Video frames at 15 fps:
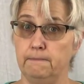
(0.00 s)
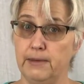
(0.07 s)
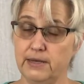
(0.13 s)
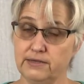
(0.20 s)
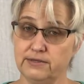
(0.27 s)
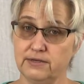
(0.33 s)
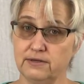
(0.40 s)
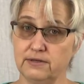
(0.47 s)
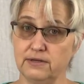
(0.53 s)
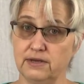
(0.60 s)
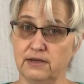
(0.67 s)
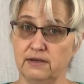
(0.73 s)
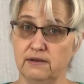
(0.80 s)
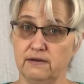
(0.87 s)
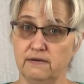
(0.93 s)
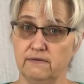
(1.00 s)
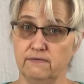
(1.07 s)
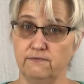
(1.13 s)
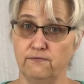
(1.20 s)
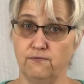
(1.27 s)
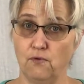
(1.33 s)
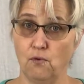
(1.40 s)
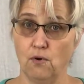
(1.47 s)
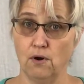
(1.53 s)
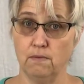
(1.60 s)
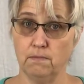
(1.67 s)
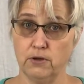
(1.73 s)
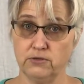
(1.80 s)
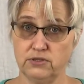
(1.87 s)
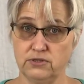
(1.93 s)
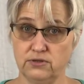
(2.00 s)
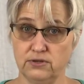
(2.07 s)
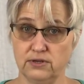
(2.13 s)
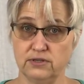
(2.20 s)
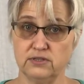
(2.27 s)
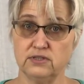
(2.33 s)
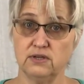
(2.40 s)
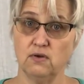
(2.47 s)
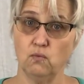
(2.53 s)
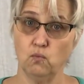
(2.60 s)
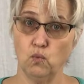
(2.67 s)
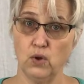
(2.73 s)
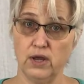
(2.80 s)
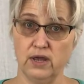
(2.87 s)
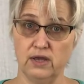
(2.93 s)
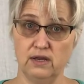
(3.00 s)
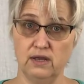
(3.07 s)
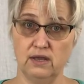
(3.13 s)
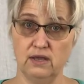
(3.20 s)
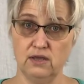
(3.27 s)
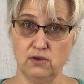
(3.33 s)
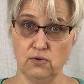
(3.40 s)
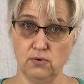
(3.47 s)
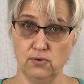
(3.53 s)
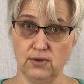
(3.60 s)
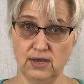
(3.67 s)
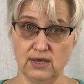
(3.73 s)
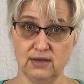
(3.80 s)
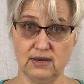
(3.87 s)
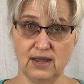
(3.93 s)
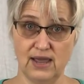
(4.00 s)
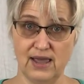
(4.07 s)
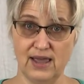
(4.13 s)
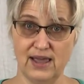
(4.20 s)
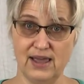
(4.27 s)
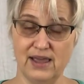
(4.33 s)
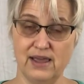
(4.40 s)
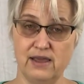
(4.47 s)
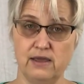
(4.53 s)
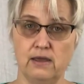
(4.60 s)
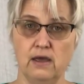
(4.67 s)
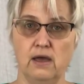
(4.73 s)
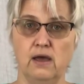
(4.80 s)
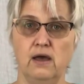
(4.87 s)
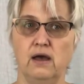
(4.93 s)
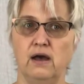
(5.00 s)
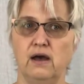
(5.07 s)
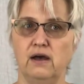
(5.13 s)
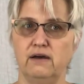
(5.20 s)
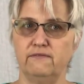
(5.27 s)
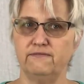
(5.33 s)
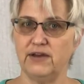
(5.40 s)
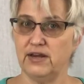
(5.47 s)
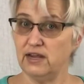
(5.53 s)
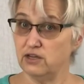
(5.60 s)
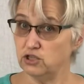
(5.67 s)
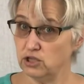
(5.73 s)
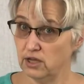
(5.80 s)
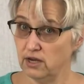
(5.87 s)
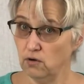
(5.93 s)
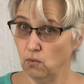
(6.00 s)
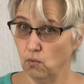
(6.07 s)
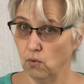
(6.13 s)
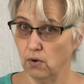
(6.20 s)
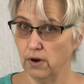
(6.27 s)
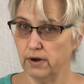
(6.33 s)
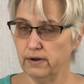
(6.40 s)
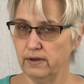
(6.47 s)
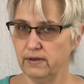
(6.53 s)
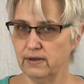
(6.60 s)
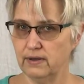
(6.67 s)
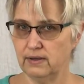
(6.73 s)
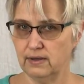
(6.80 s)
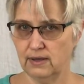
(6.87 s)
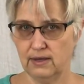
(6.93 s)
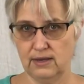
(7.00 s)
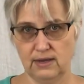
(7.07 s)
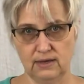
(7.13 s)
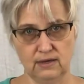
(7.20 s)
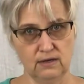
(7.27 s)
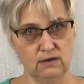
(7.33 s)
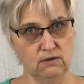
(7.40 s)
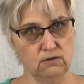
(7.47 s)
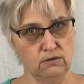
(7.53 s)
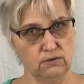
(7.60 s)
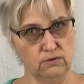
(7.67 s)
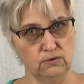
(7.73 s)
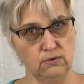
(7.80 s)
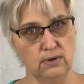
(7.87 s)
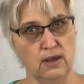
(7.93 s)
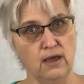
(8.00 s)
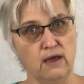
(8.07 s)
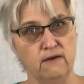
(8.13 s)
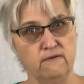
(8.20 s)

basically, for most students, when you get a financial aid award, okay, it can include